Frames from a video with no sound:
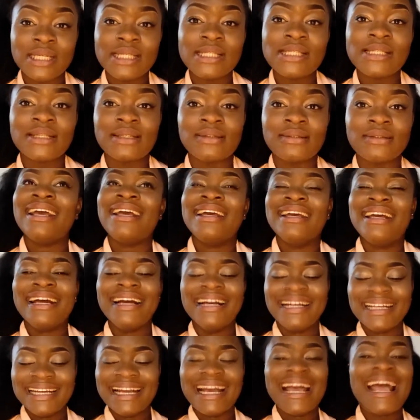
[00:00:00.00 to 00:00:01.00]
person.
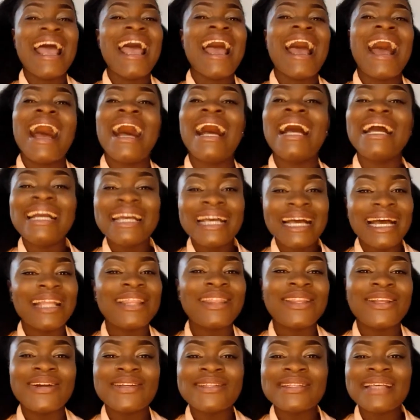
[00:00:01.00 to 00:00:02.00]
I
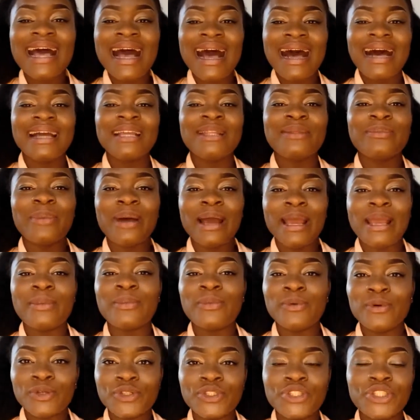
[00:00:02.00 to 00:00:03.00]
cannot hide my
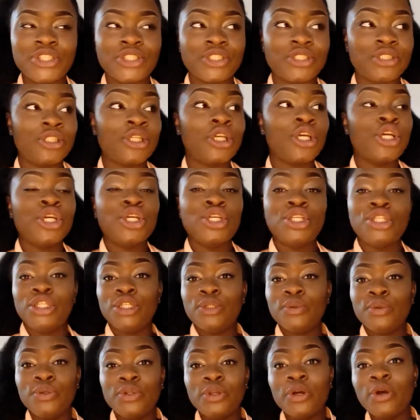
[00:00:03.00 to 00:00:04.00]
emotion.
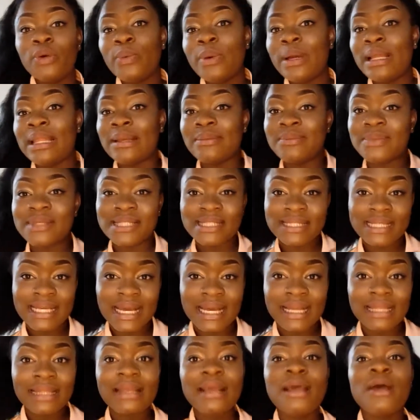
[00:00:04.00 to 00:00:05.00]
You know when I'm
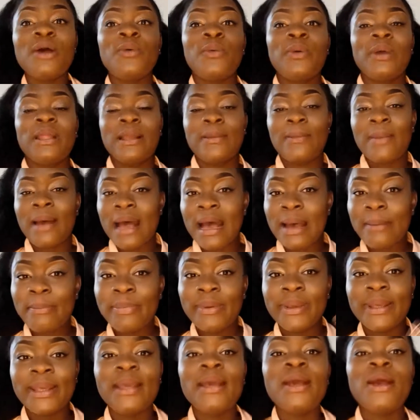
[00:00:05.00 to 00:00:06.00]
sad, when I'm
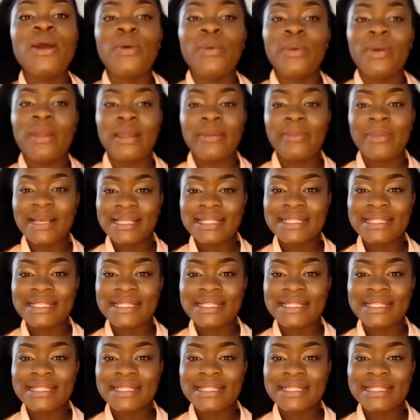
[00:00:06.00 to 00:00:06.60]
happy, when I'm